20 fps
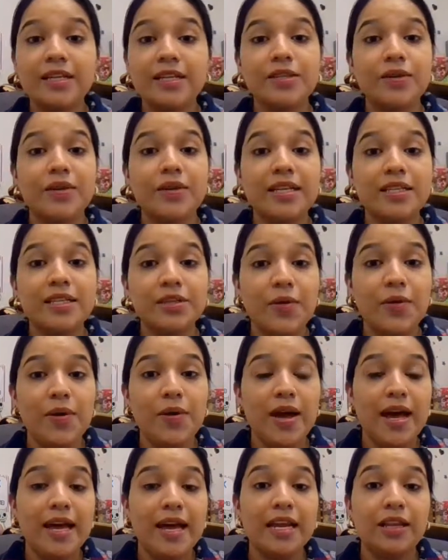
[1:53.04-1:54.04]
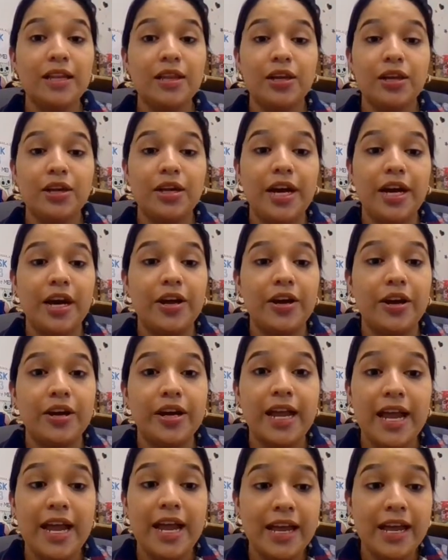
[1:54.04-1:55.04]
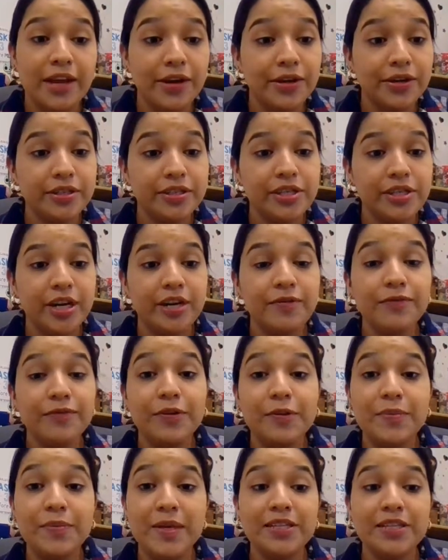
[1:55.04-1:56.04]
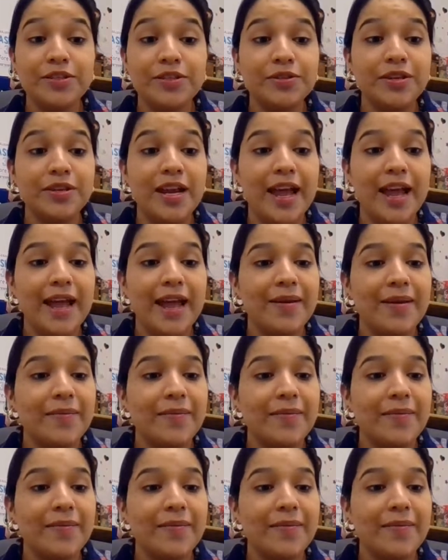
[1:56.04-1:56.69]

So let's go ahead and look at our anchor chart from yesterday.